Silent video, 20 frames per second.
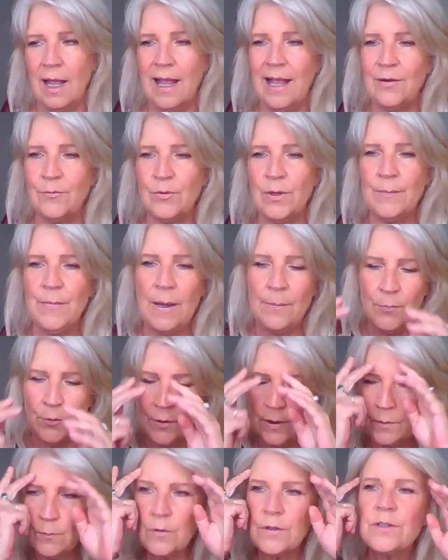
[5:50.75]
And
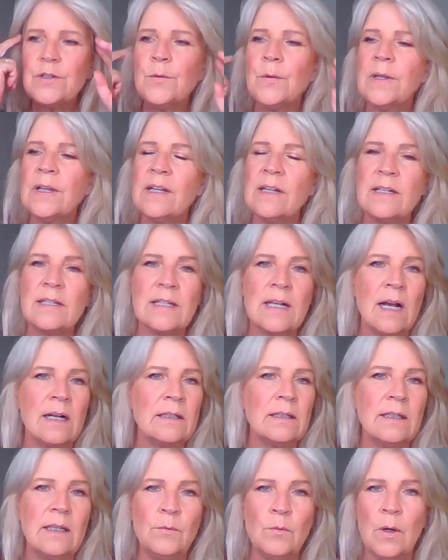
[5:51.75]
remembering we're doing
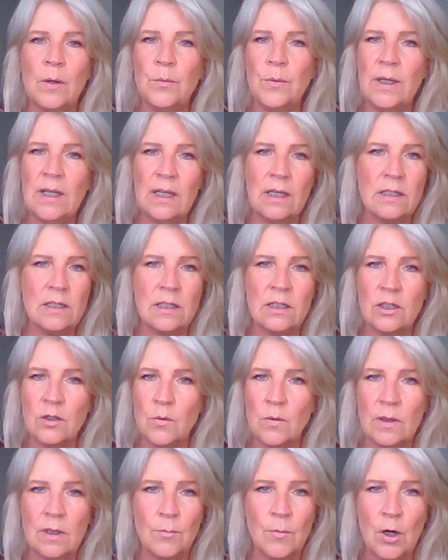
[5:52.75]
exactly what we need to
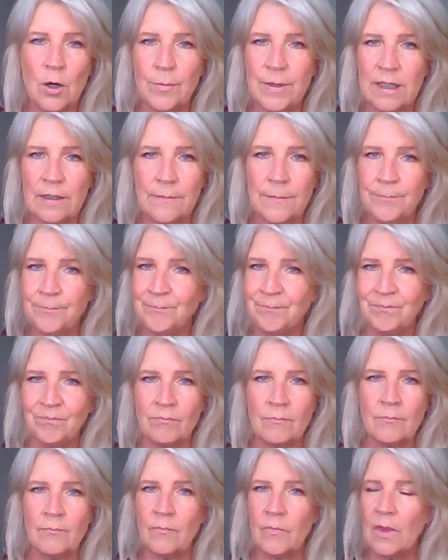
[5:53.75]
do in the moment.
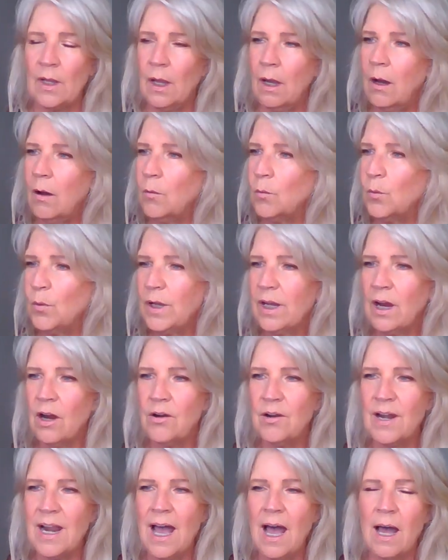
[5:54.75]
Uh, we
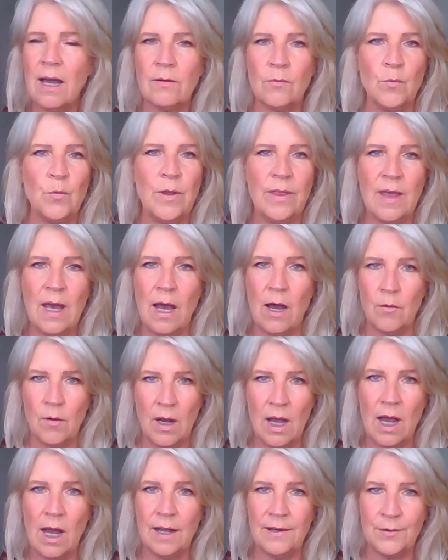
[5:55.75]
are not without
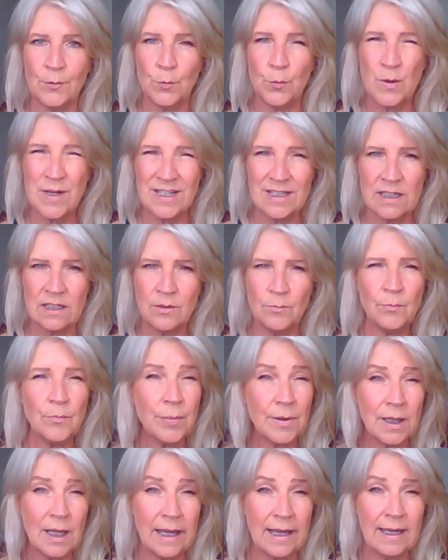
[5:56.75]
higher wisdom
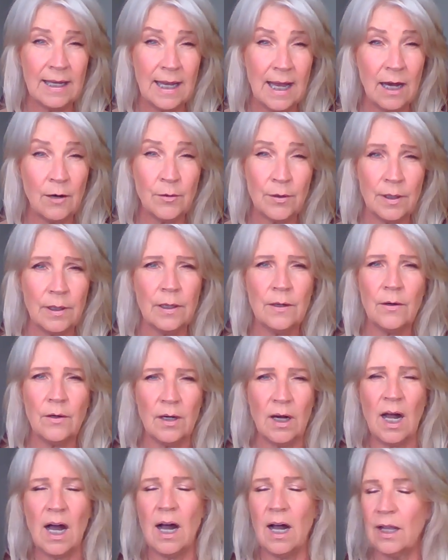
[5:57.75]
playing out here,
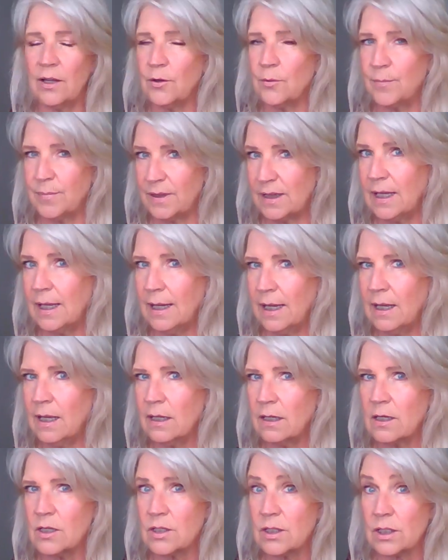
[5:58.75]
a higher
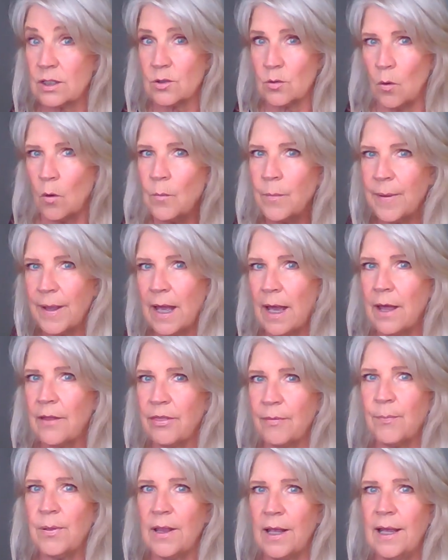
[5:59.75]
plan, a soul
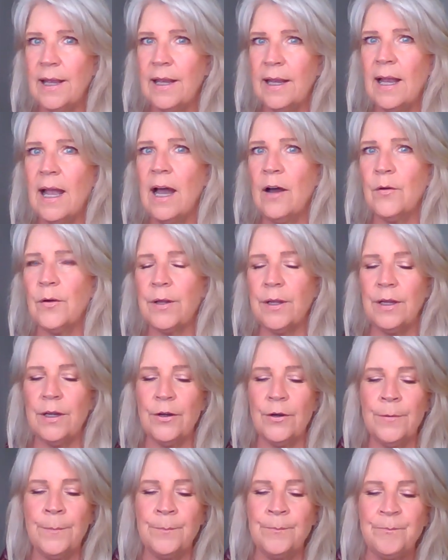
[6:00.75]
path playing out
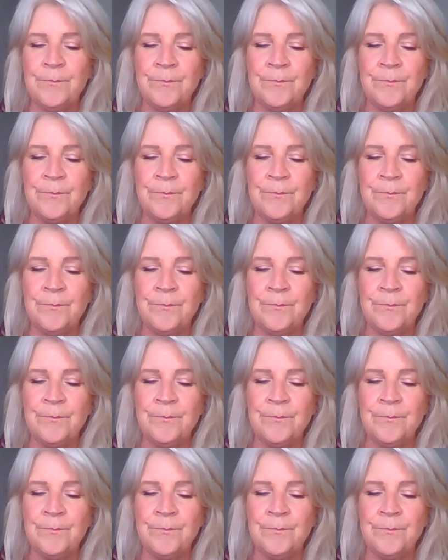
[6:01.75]
here.